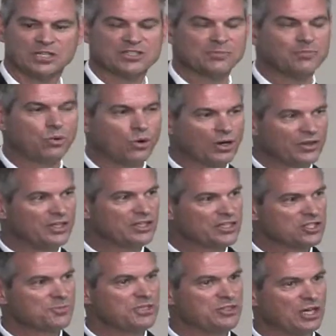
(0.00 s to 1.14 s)
It's important that
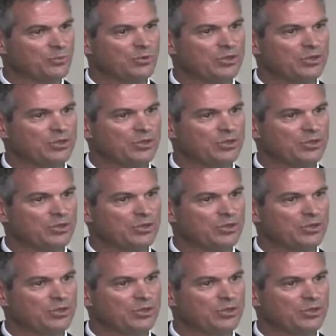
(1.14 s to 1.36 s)
this be done